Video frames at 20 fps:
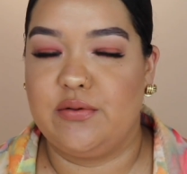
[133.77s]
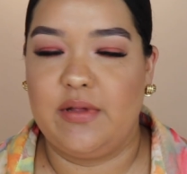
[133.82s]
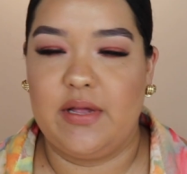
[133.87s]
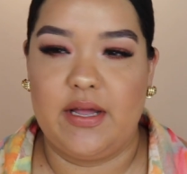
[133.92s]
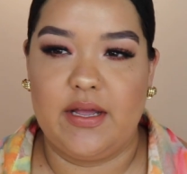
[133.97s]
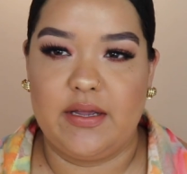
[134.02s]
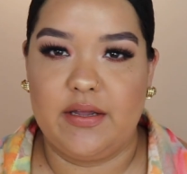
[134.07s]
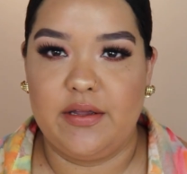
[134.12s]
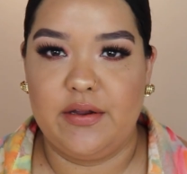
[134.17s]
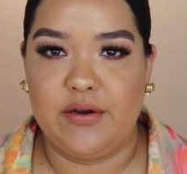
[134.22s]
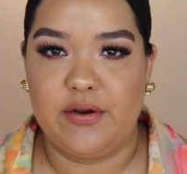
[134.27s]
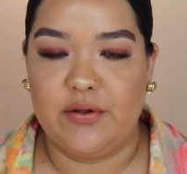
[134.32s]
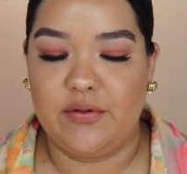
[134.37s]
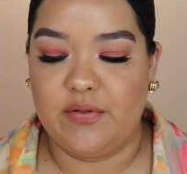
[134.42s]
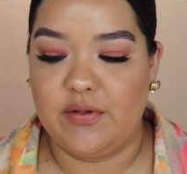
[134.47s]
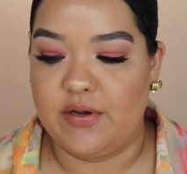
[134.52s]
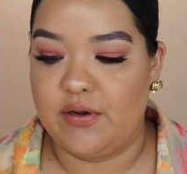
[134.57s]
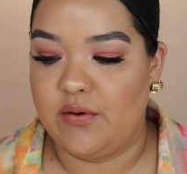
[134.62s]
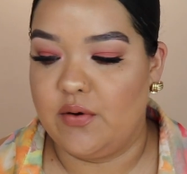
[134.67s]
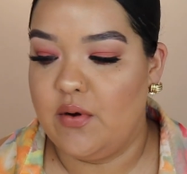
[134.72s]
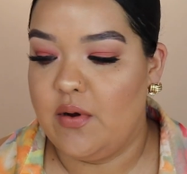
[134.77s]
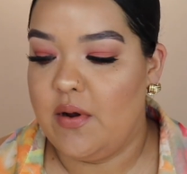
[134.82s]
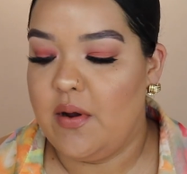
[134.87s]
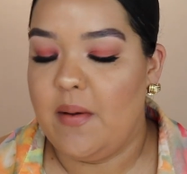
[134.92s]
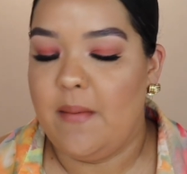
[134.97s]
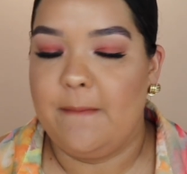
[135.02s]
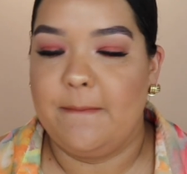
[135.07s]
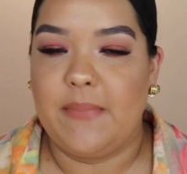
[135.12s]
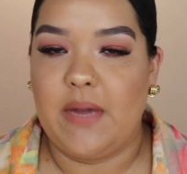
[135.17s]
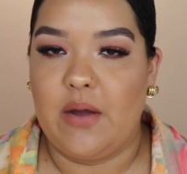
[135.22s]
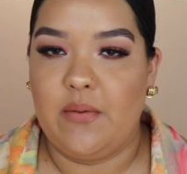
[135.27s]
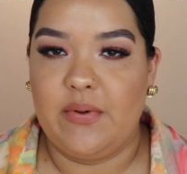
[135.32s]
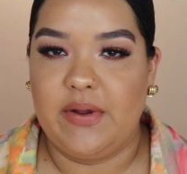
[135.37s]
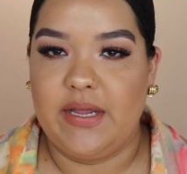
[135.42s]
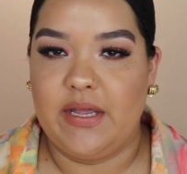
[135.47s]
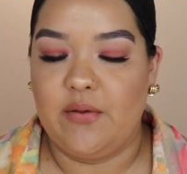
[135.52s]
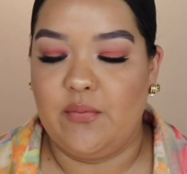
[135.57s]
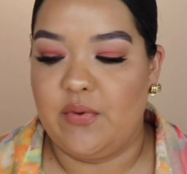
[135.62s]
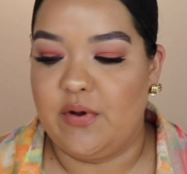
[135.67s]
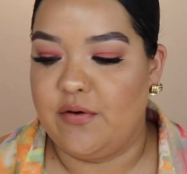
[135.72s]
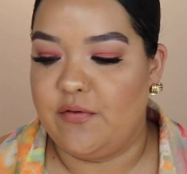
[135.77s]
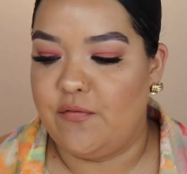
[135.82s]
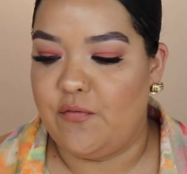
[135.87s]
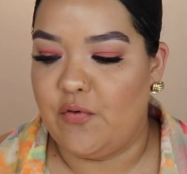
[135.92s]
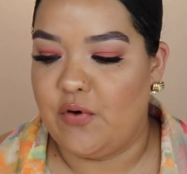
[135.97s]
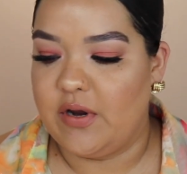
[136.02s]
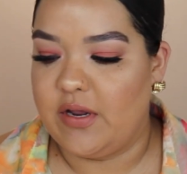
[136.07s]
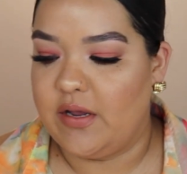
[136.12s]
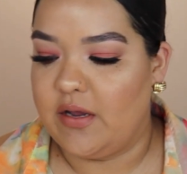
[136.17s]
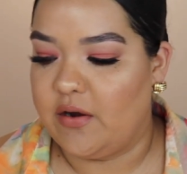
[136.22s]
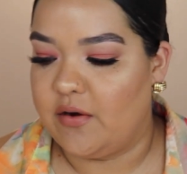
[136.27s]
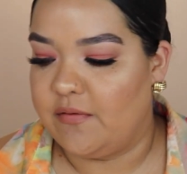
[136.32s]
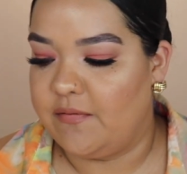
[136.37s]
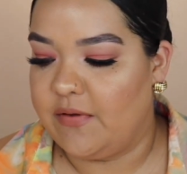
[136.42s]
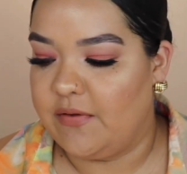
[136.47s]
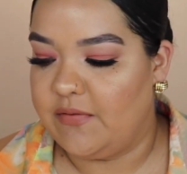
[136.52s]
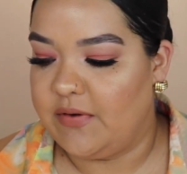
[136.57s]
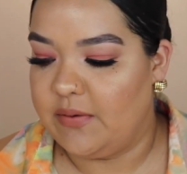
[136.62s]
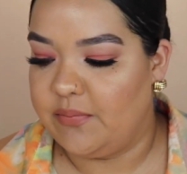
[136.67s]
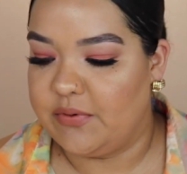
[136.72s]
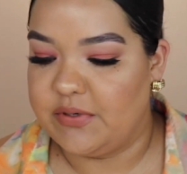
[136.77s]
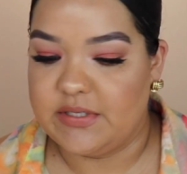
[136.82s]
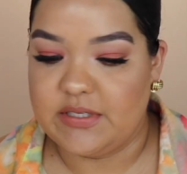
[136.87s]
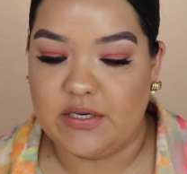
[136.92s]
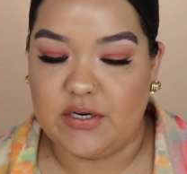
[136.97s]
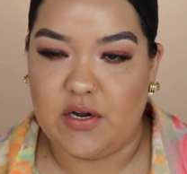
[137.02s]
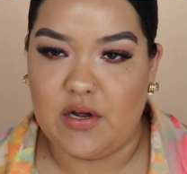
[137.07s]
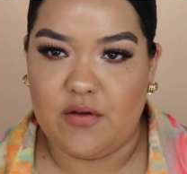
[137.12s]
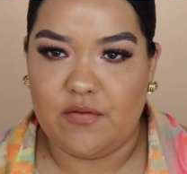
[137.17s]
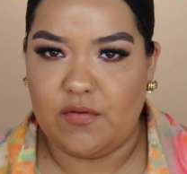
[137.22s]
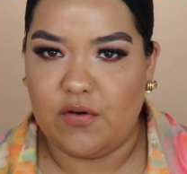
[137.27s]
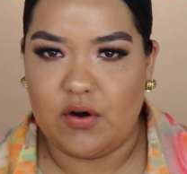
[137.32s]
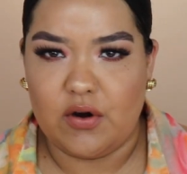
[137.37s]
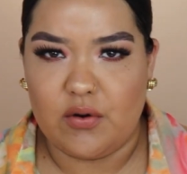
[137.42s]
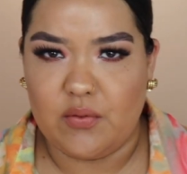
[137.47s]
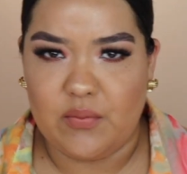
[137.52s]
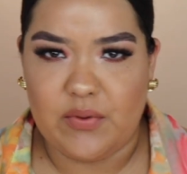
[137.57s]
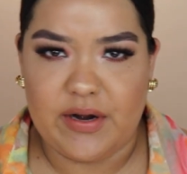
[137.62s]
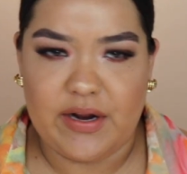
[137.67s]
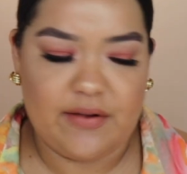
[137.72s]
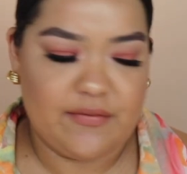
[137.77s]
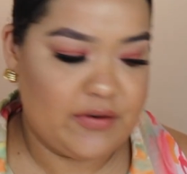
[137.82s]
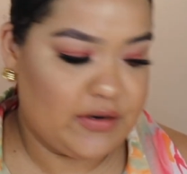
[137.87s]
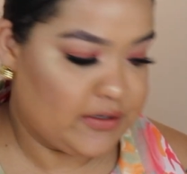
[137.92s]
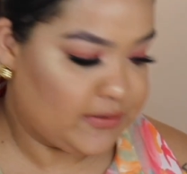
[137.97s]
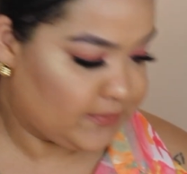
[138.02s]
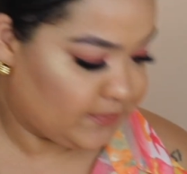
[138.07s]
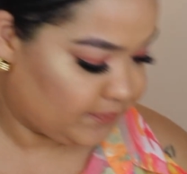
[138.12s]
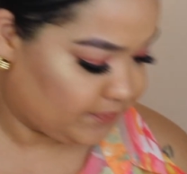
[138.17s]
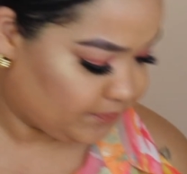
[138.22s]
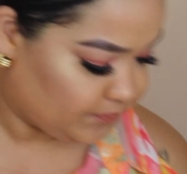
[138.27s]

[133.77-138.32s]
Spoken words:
like, you know, they're buy one get one 40 or 50% off or whatever.